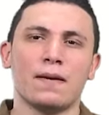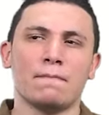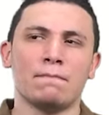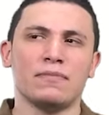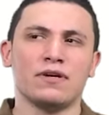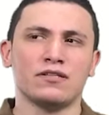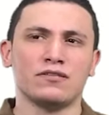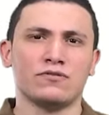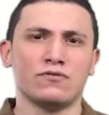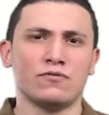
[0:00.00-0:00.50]

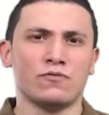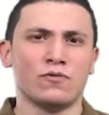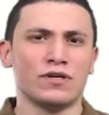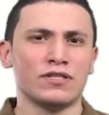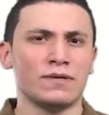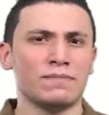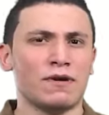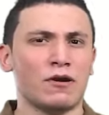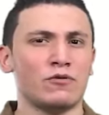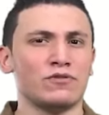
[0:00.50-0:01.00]
But what
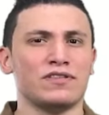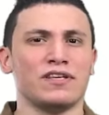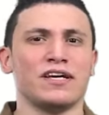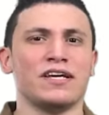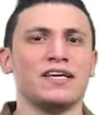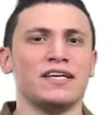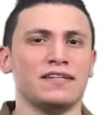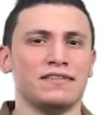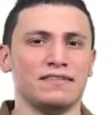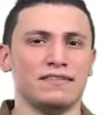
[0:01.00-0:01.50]
about
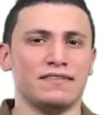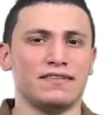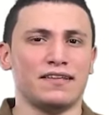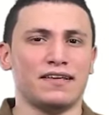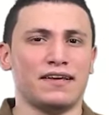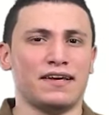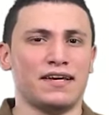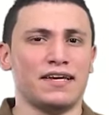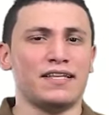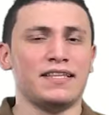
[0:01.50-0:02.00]
ain?
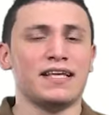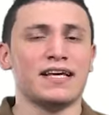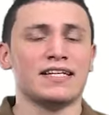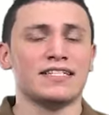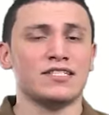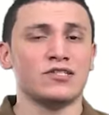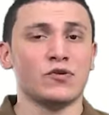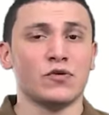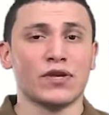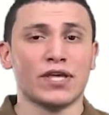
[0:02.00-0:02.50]
Ain has
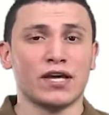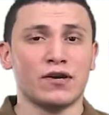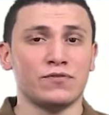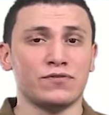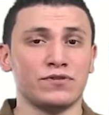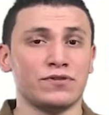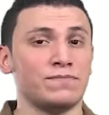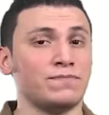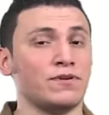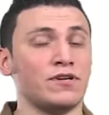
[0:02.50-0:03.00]
no
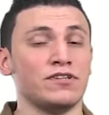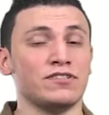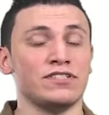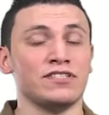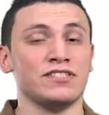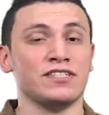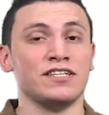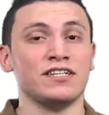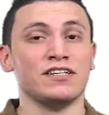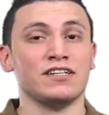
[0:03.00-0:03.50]
counterpart
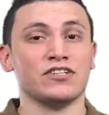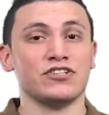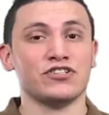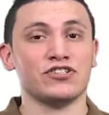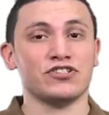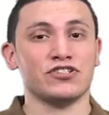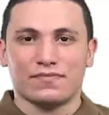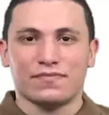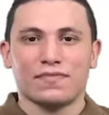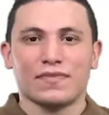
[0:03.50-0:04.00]
in
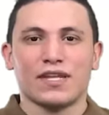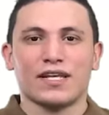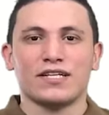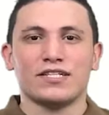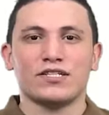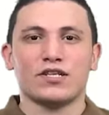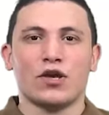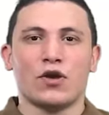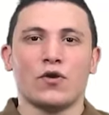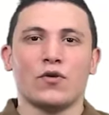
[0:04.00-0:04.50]
English.
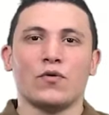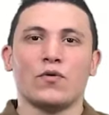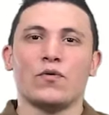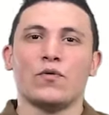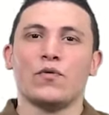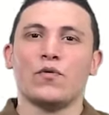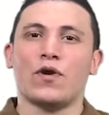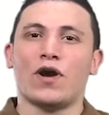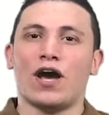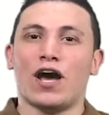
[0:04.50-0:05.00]

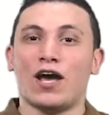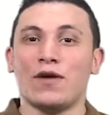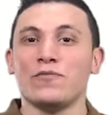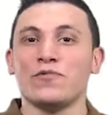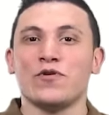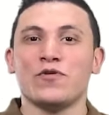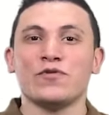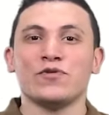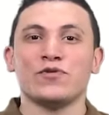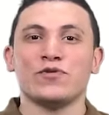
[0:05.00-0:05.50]
So I'm
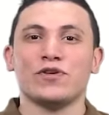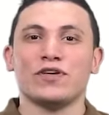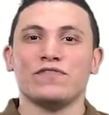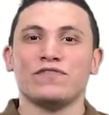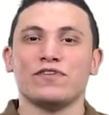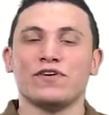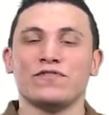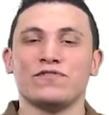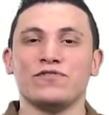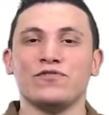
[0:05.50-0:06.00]
going to give
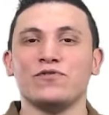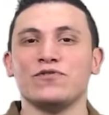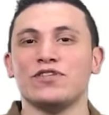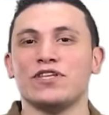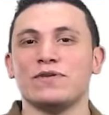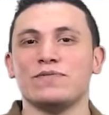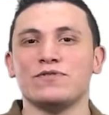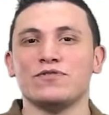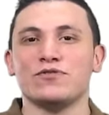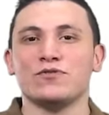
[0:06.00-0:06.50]
you a few
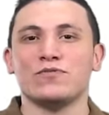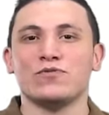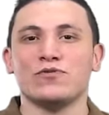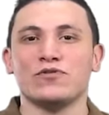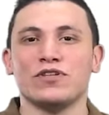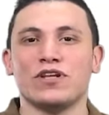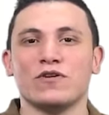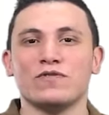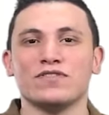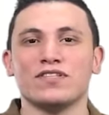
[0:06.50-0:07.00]
tips to
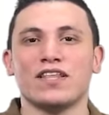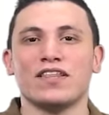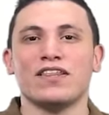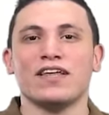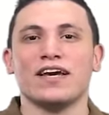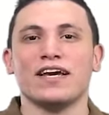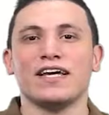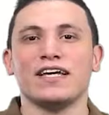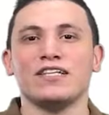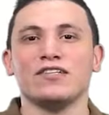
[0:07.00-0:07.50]
pronounce the
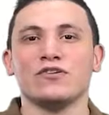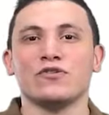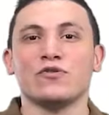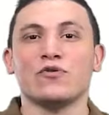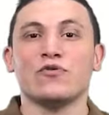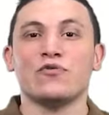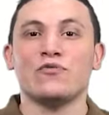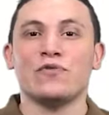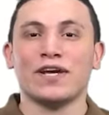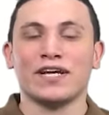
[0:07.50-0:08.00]
ain
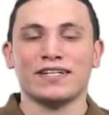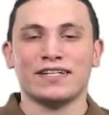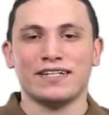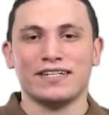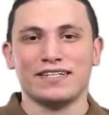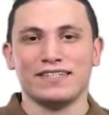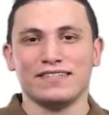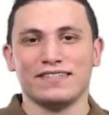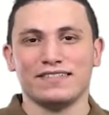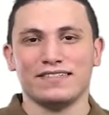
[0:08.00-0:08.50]

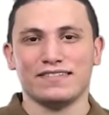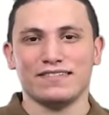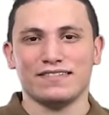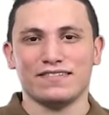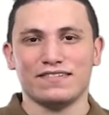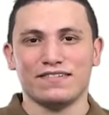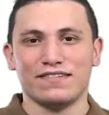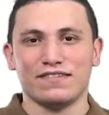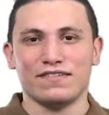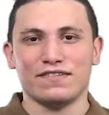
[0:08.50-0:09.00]
correctly.
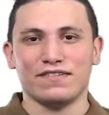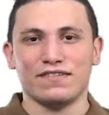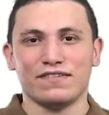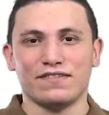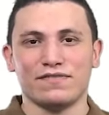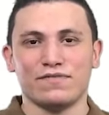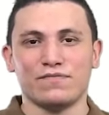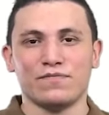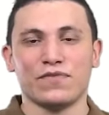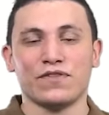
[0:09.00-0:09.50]

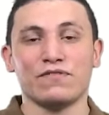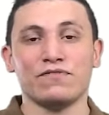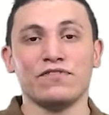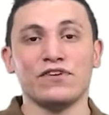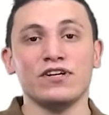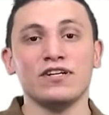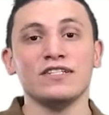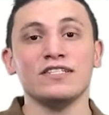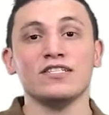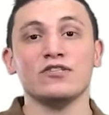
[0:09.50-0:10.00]

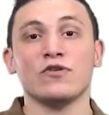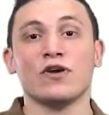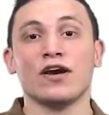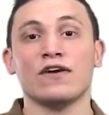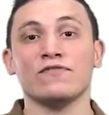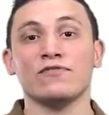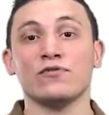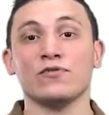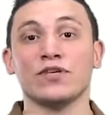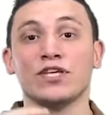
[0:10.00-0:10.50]
First, you
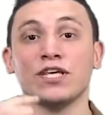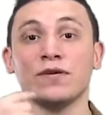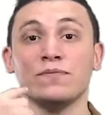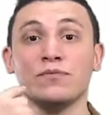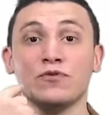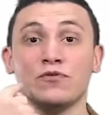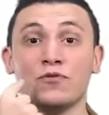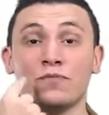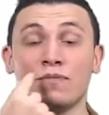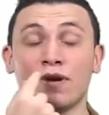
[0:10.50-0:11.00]
have to keep
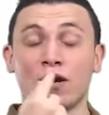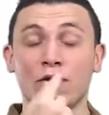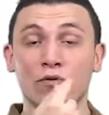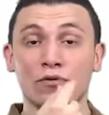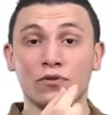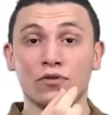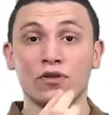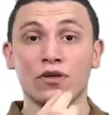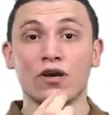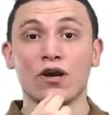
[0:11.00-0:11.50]
your
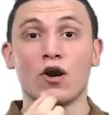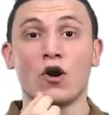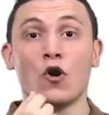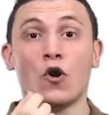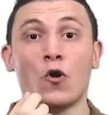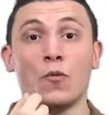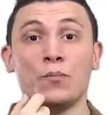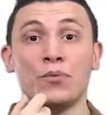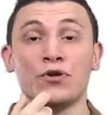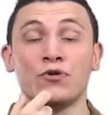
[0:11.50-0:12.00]
mouth
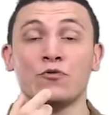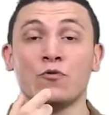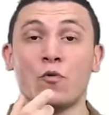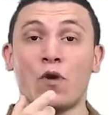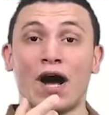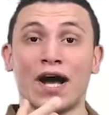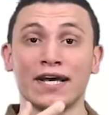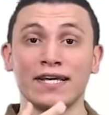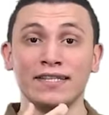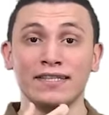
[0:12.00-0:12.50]
open
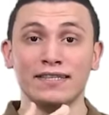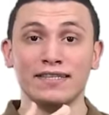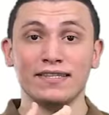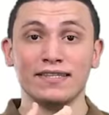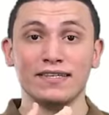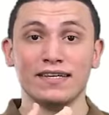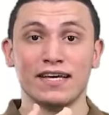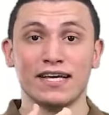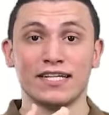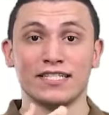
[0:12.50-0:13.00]
wide
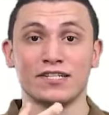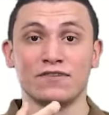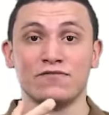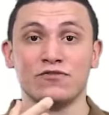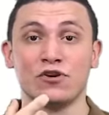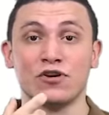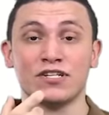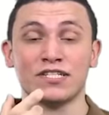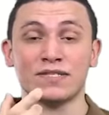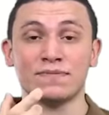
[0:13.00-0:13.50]
as if you
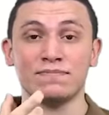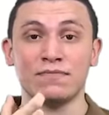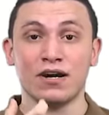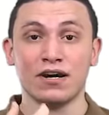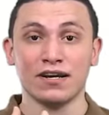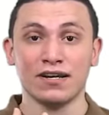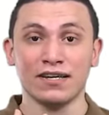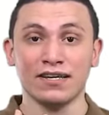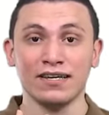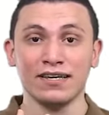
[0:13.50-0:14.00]
are
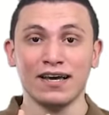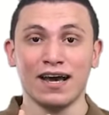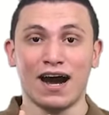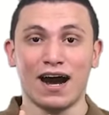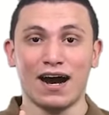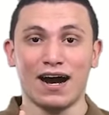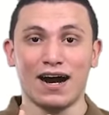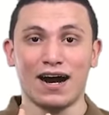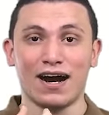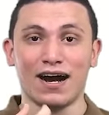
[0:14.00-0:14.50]
smiling,
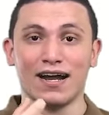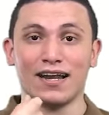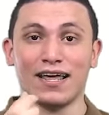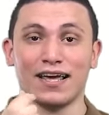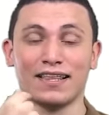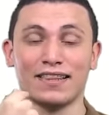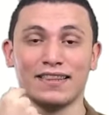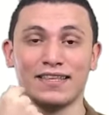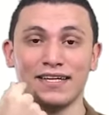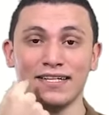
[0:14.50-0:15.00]

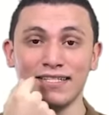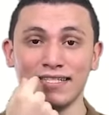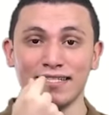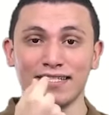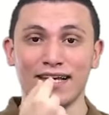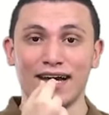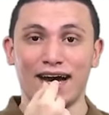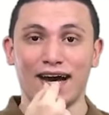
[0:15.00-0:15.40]
like this.